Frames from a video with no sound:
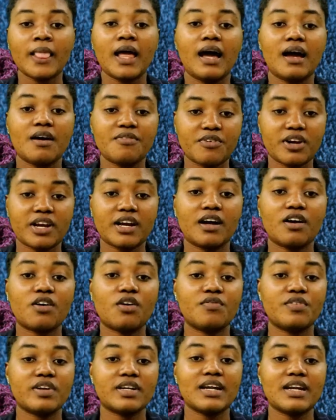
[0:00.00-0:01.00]
Africa
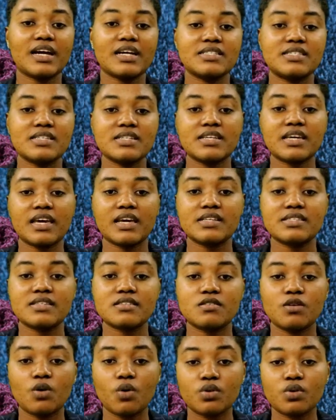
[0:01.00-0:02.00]
COVID-19
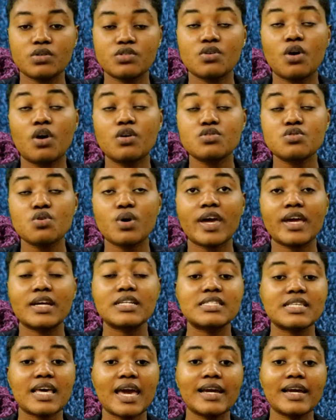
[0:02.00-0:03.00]
cases loads also
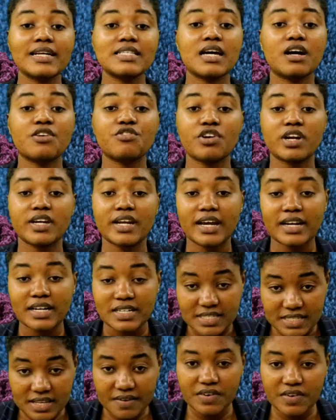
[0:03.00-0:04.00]
hits
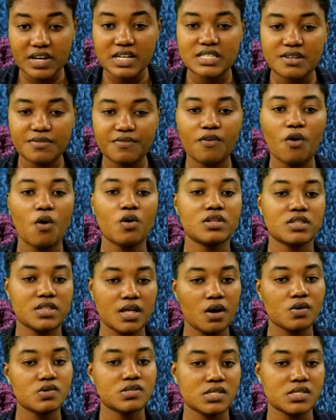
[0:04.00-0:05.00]

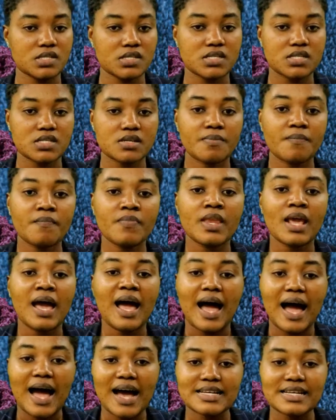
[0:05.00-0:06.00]
874,000.
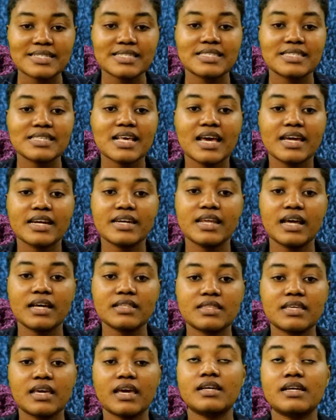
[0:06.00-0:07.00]
As
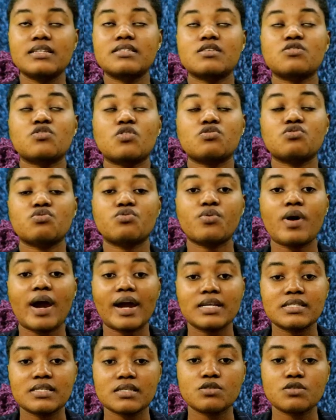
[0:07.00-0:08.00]
death cases also
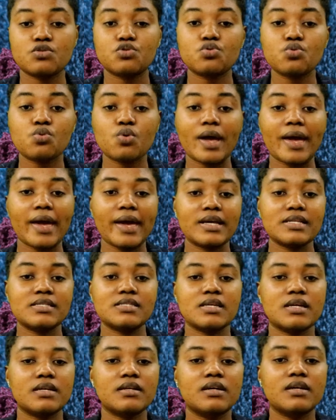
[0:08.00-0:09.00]
rises to
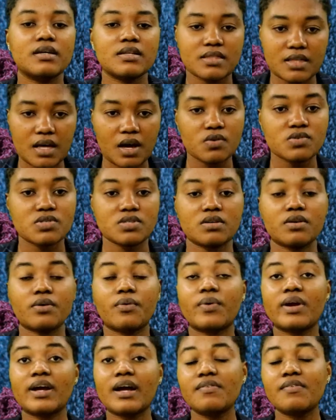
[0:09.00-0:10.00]
18,000.
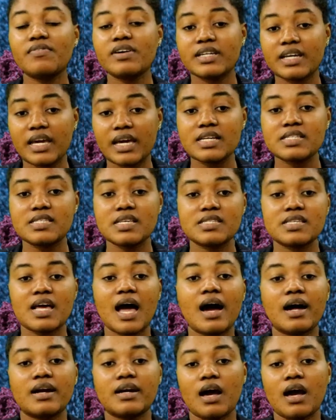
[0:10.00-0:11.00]
Recovered cases
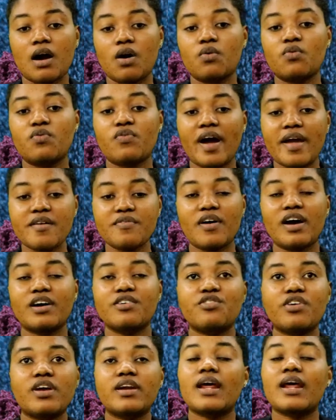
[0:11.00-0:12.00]
are now
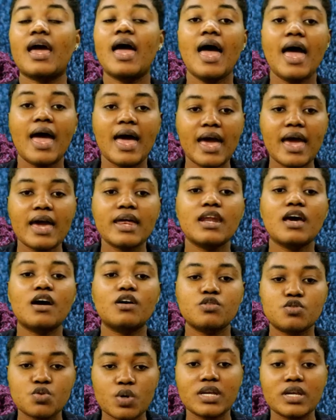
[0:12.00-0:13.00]

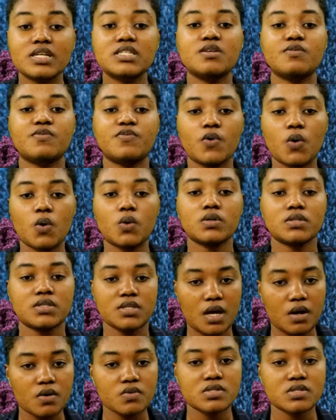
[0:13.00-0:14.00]

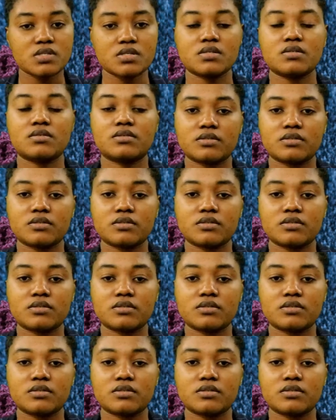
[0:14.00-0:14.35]
524,000.